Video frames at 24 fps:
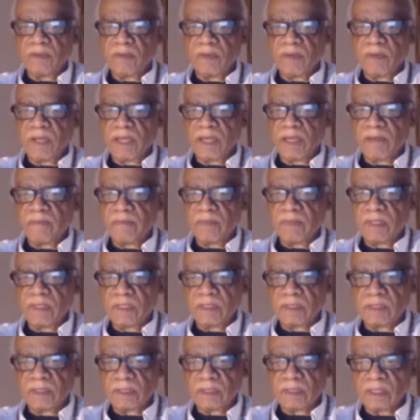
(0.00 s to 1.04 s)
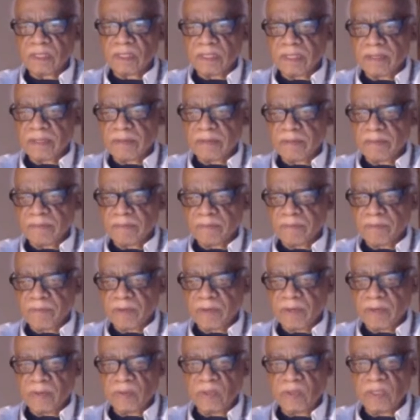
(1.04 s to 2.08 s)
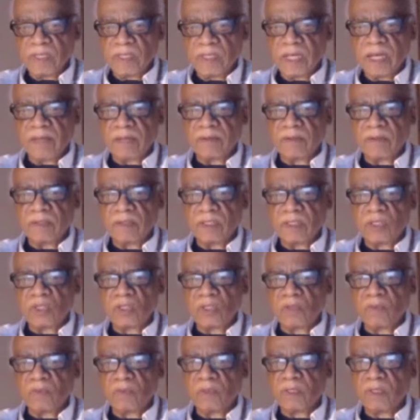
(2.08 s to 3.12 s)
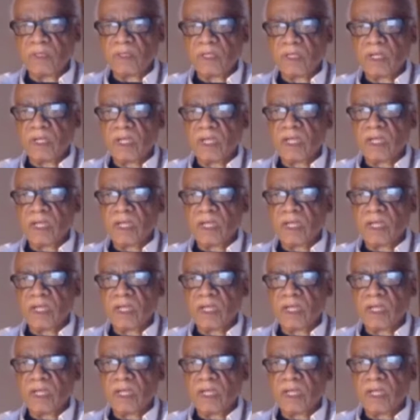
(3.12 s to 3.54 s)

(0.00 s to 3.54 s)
you have this frequency counter issue where